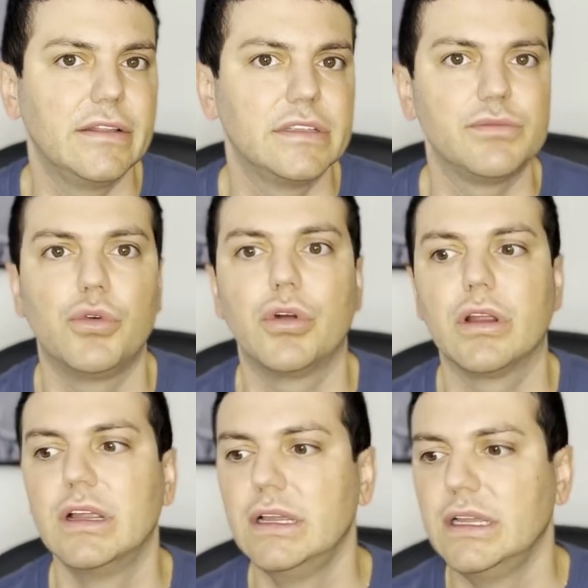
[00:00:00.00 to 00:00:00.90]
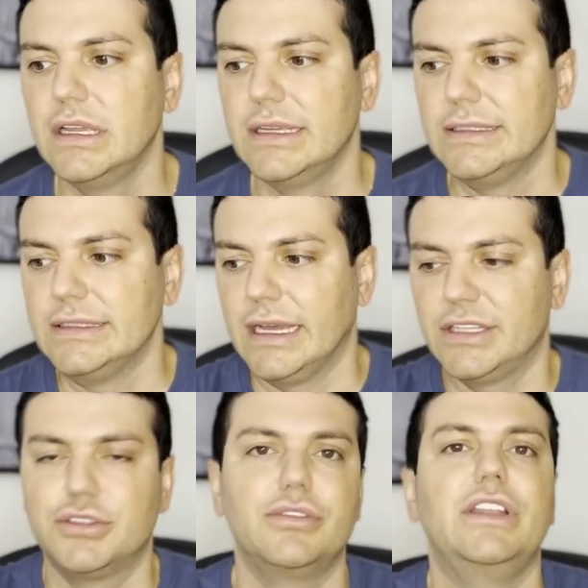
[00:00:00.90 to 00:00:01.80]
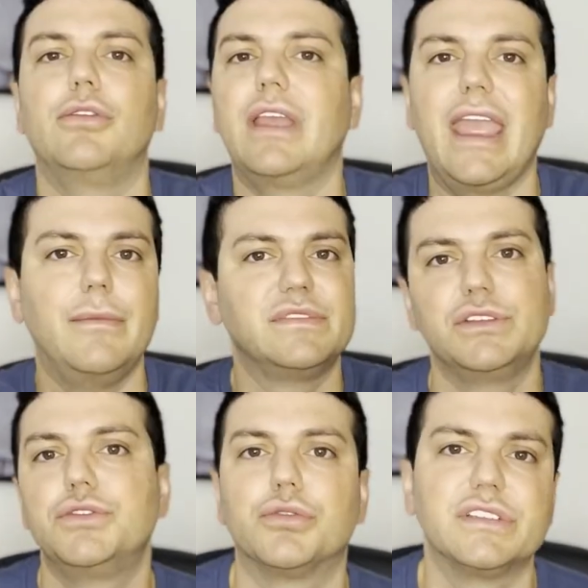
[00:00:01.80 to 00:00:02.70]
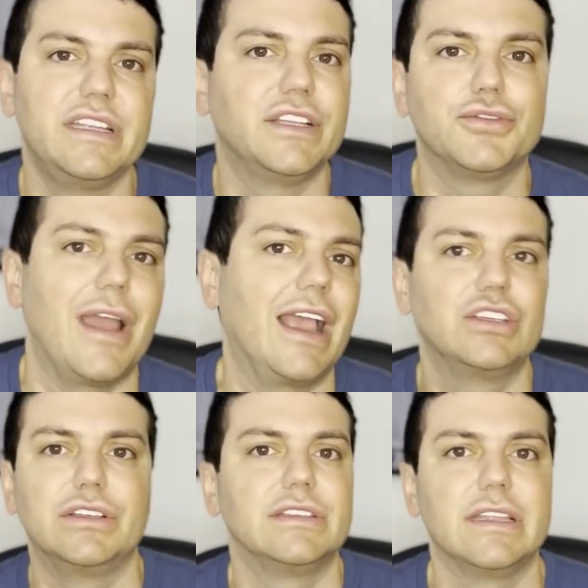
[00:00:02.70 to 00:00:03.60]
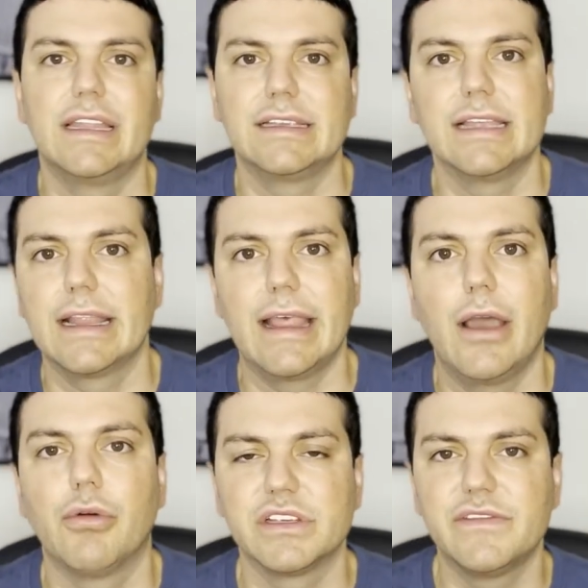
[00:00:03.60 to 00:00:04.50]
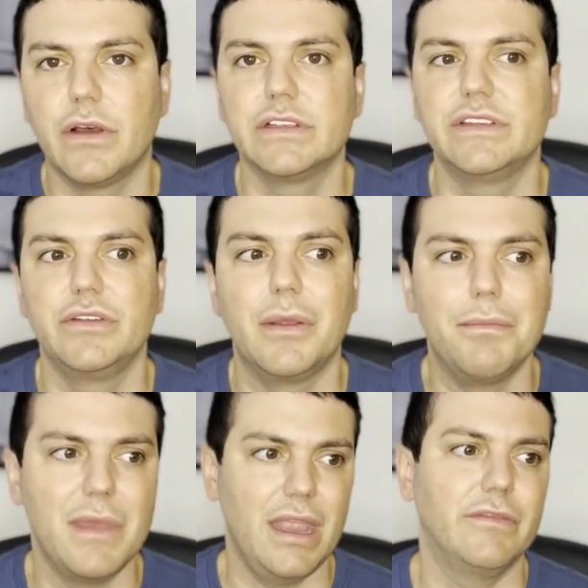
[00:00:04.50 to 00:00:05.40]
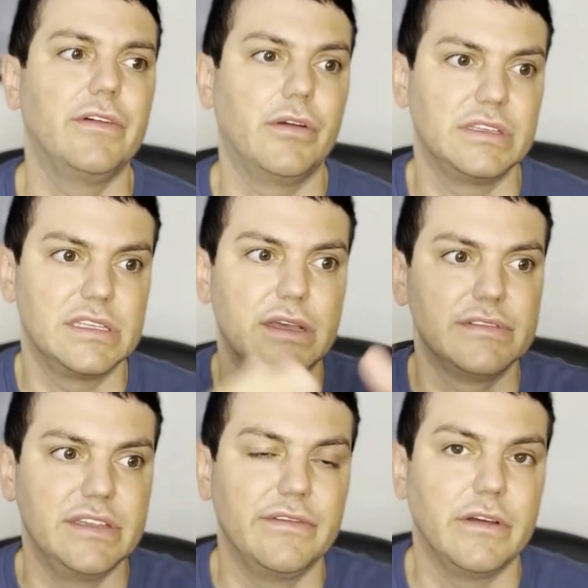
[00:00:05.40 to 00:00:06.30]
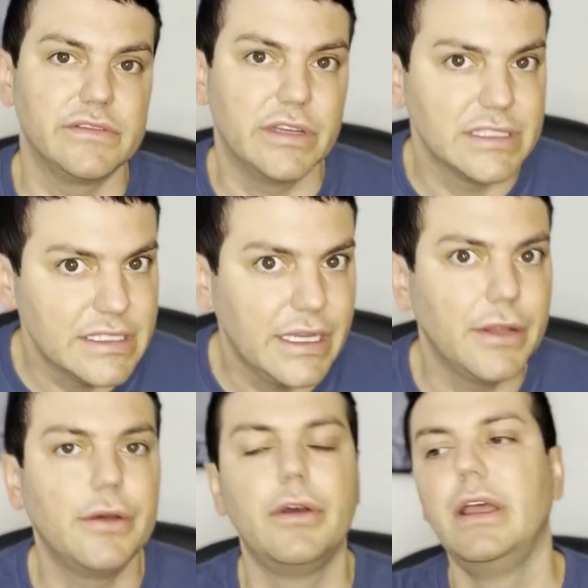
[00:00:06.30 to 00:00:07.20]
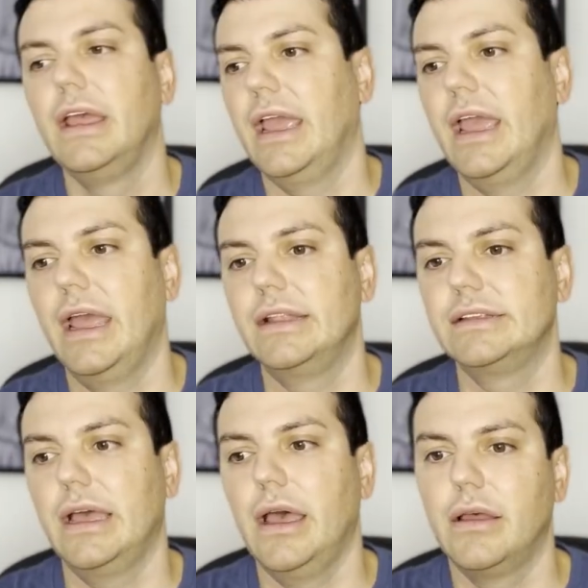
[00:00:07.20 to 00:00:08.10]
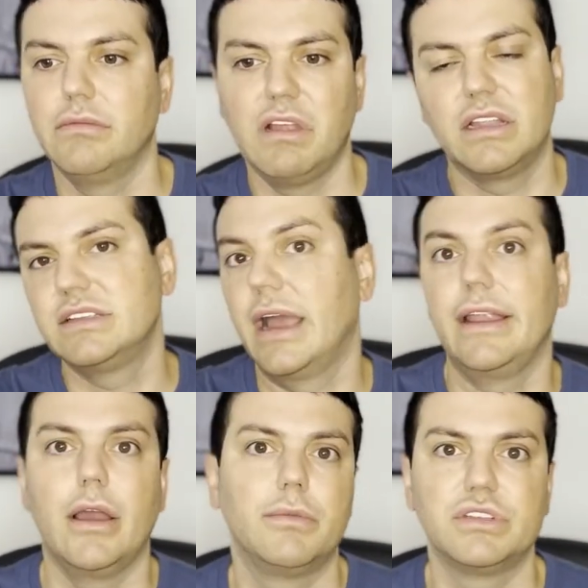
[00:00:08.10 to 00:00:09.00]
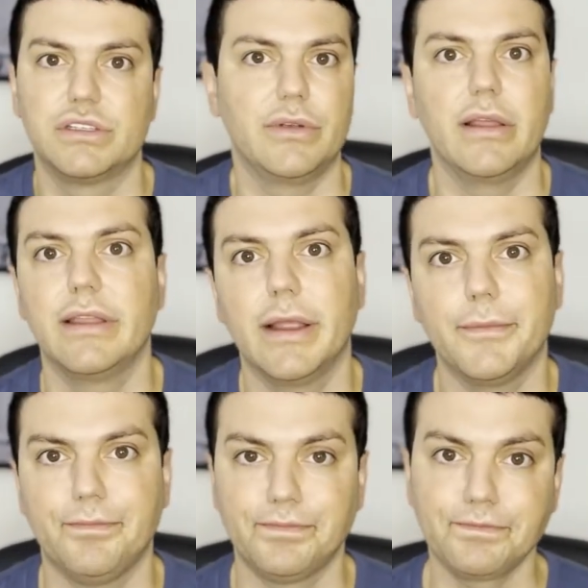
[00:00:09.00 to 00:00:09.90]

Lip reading: Hill. There's more, you know, games and touristy attractions and things like that. Whereas Fallsview, the main focus is obviously Fallsview Casino and a lot of dining options around there.